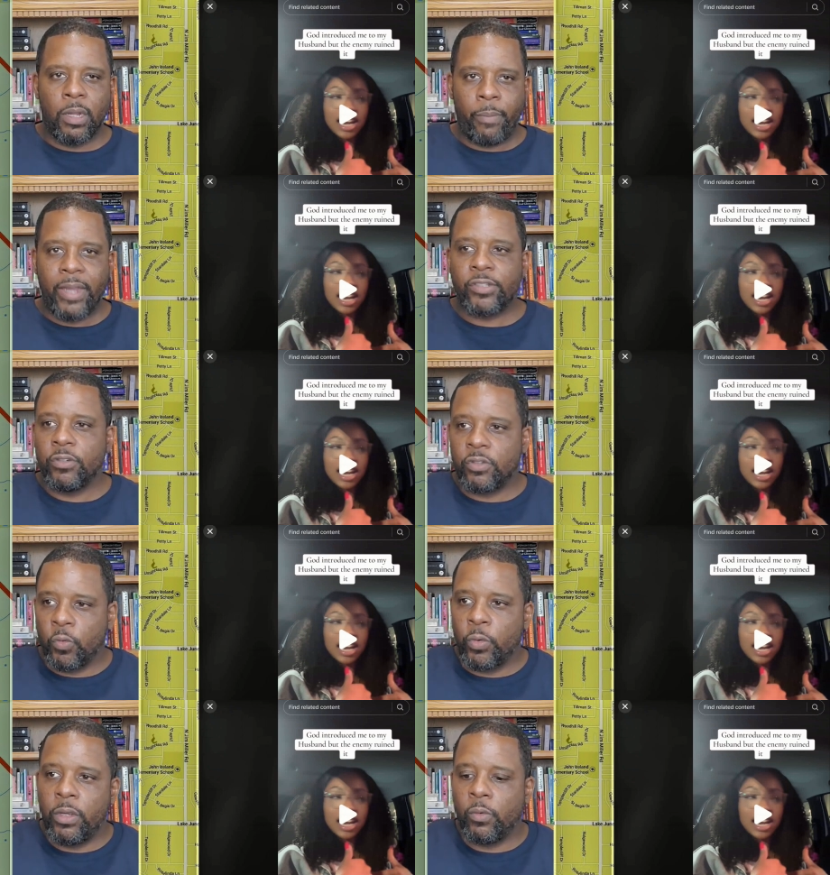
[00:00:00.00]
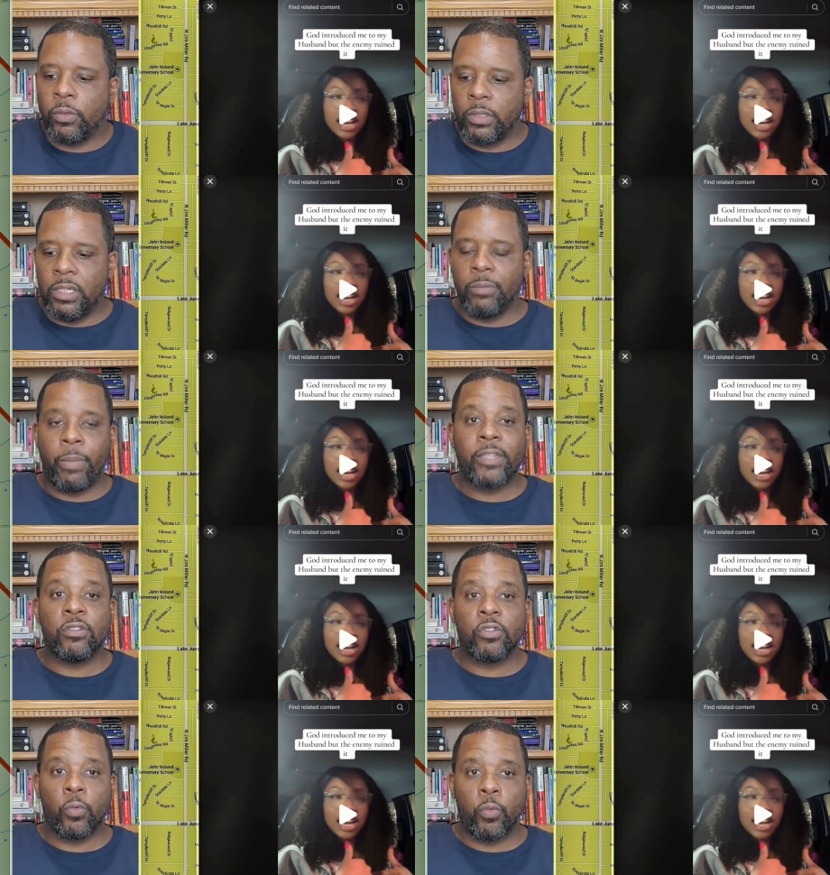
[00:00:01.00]
Speaker 1: broke up. Make sure it's a real good.
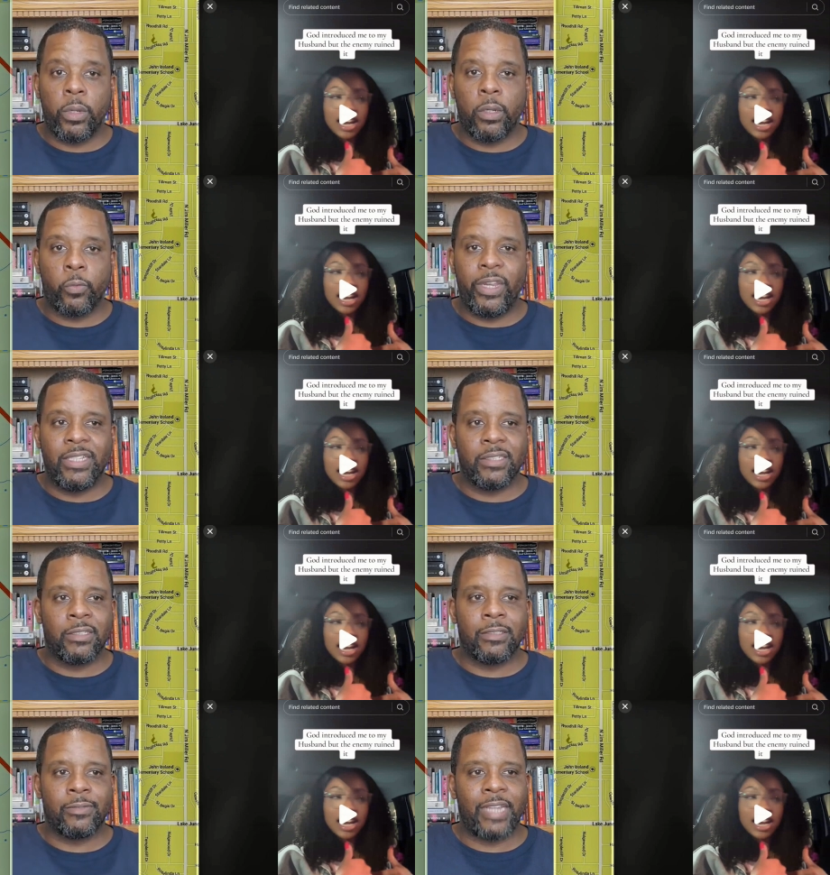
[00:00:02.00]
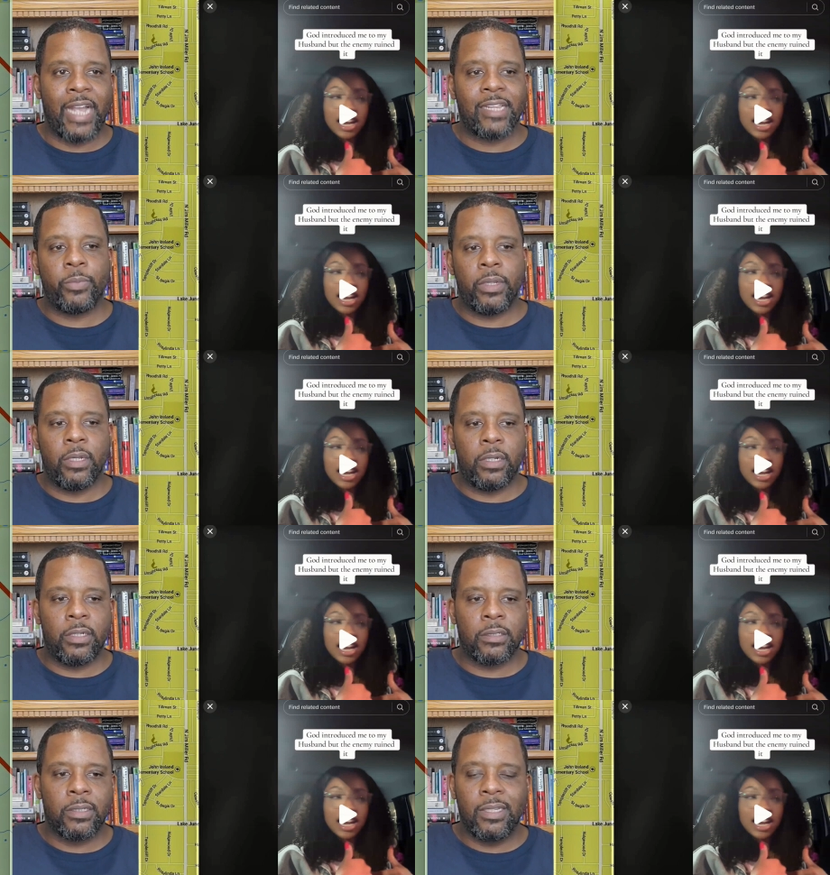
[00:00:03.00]
Make sure it's a real reason, not just
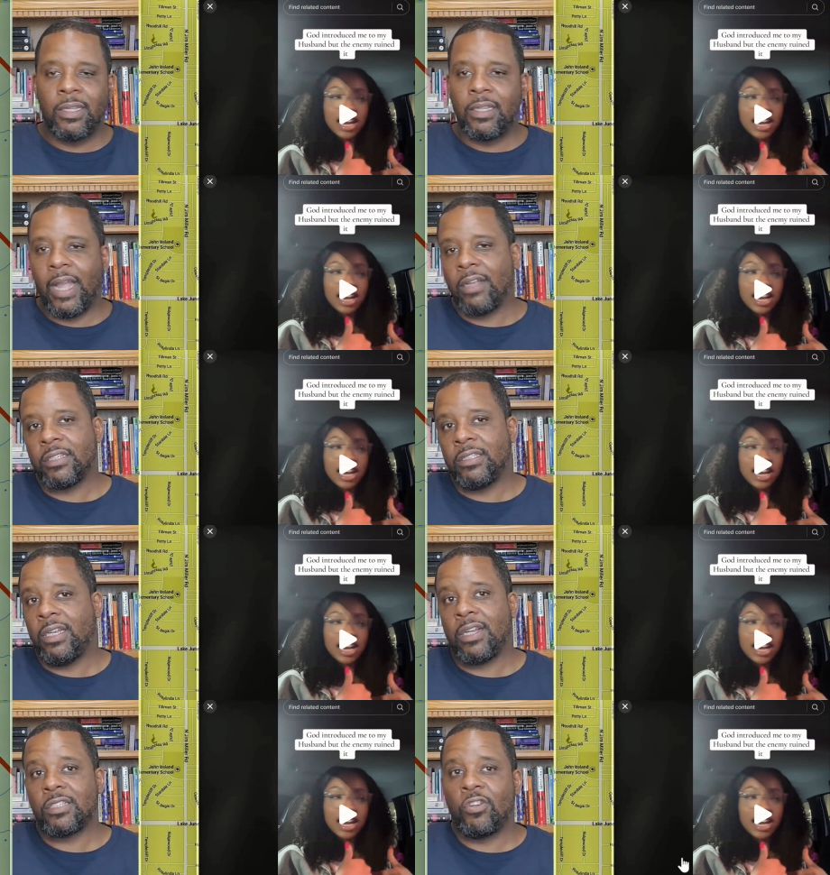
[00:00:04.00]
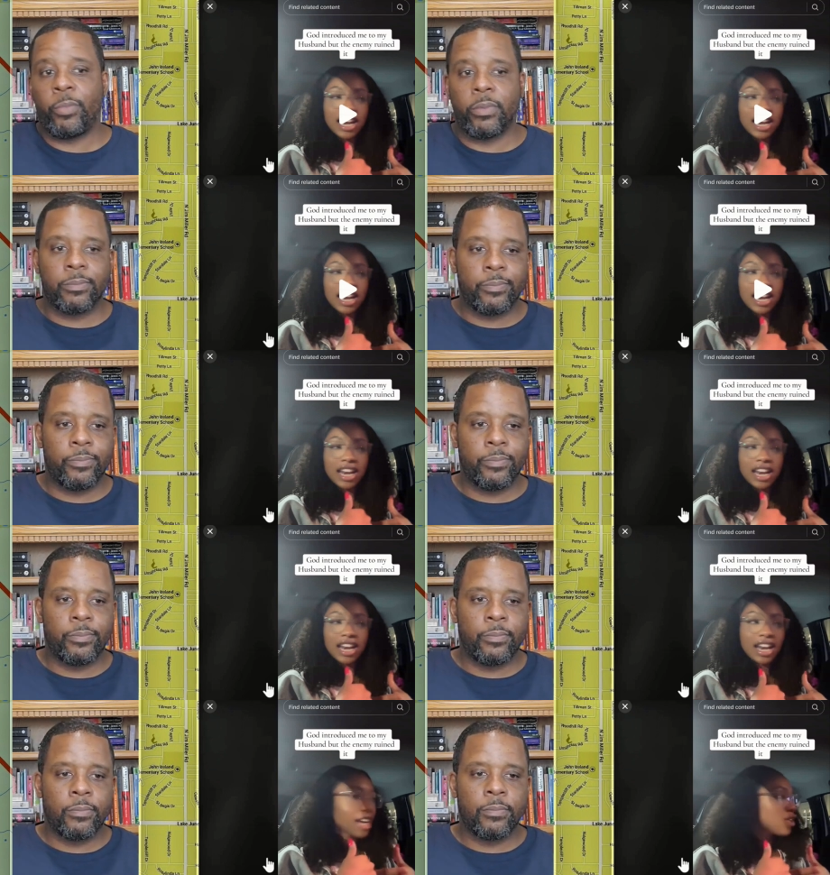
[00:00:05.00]
because y'all just young and stupid.
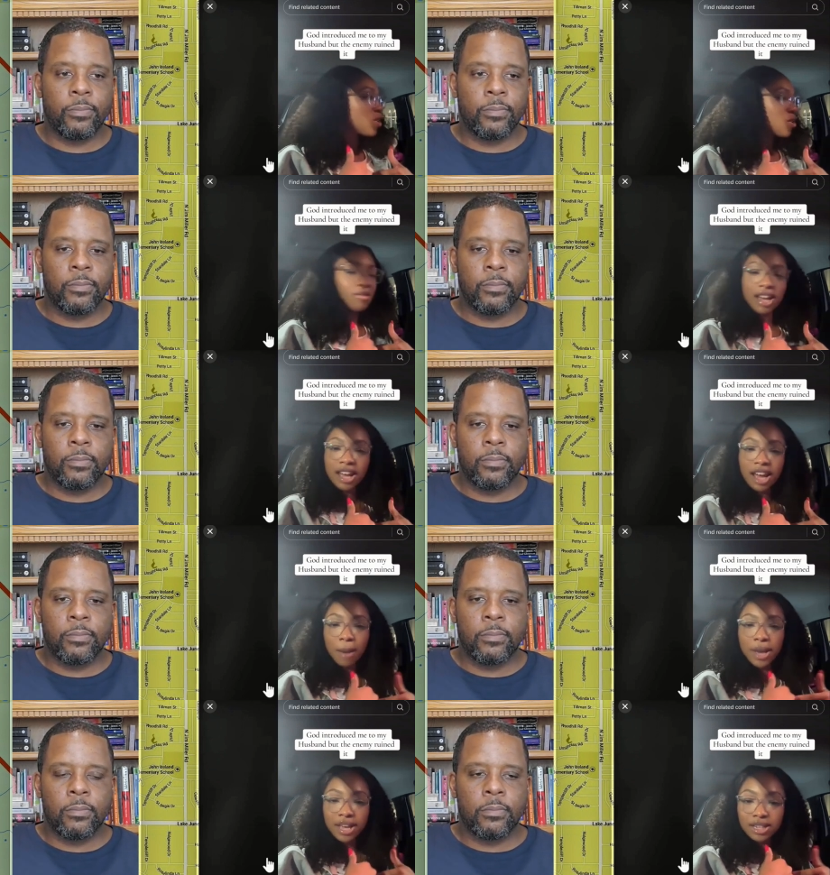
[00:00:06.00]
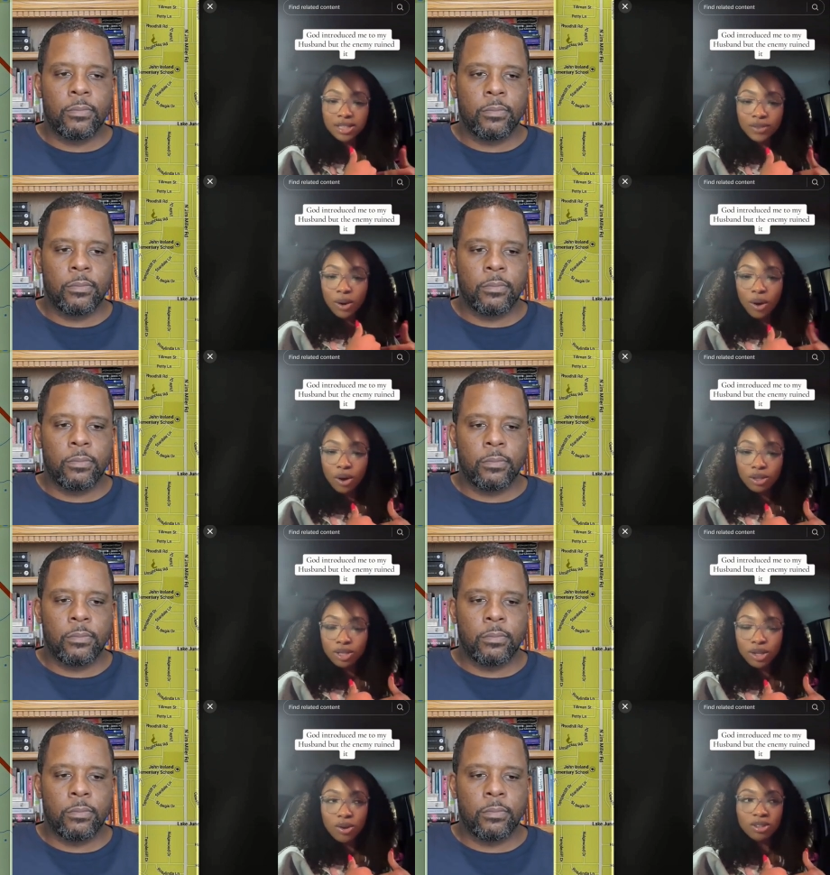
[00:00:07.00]
Speaker 2: And I know that I'm making this video
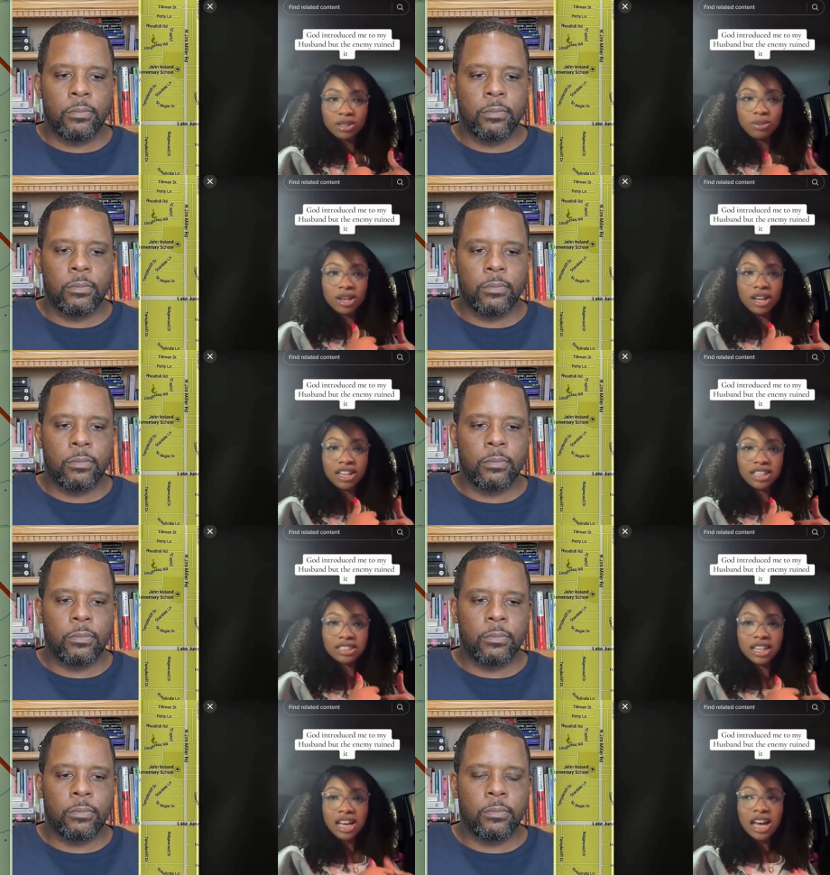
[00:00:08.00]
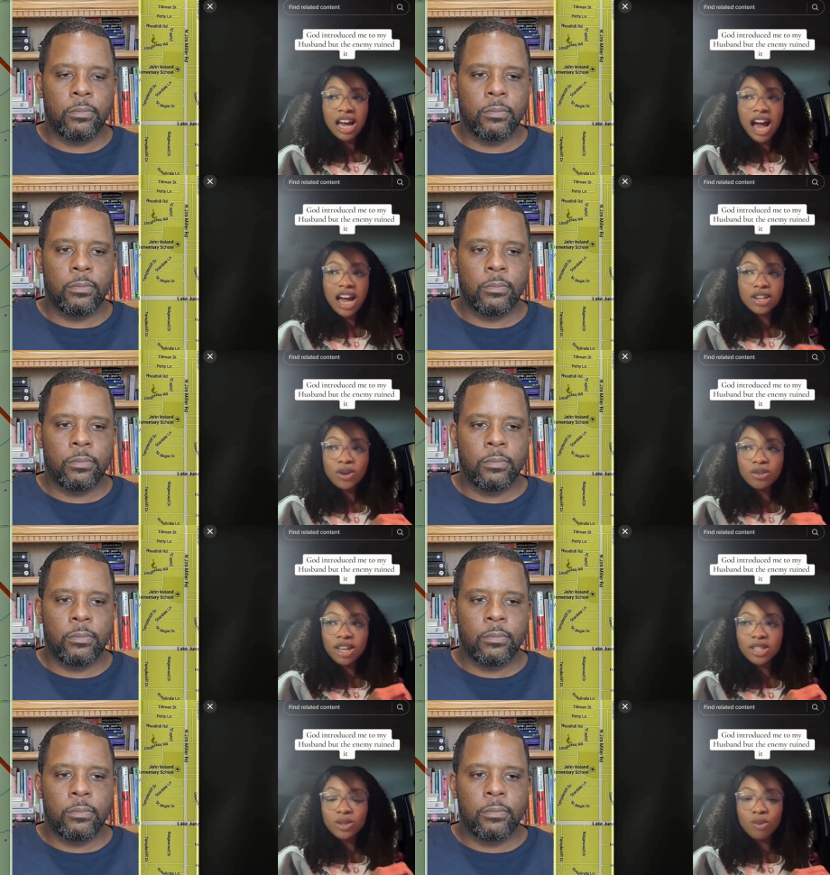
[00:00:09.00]
also is because I
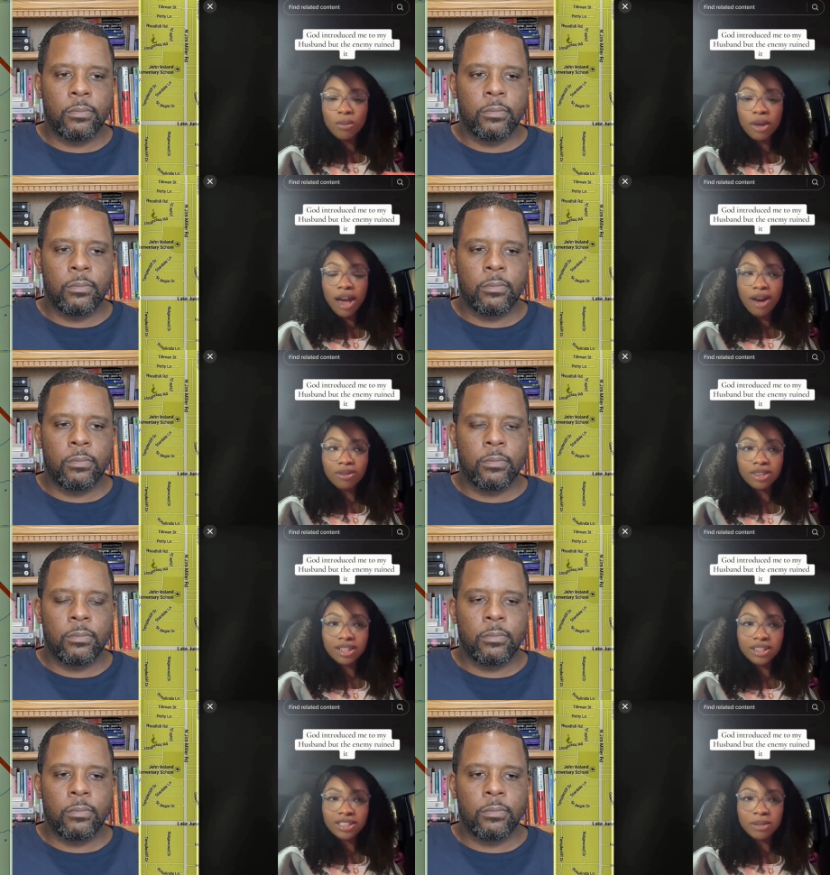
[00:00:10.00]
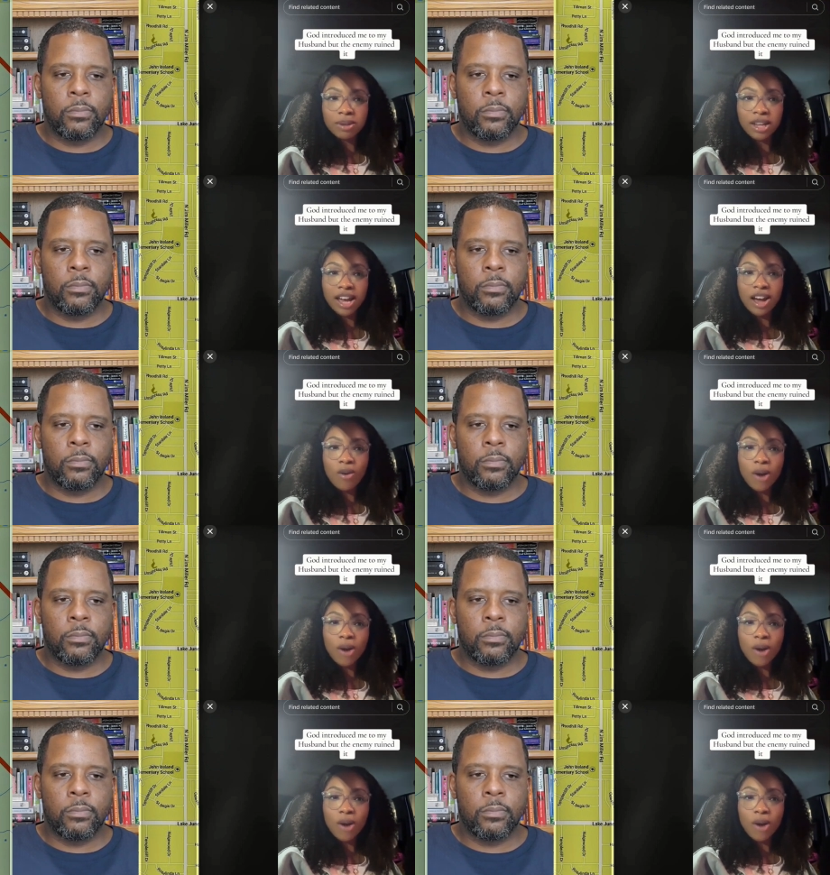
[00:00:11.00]
know that it's women out there that be like,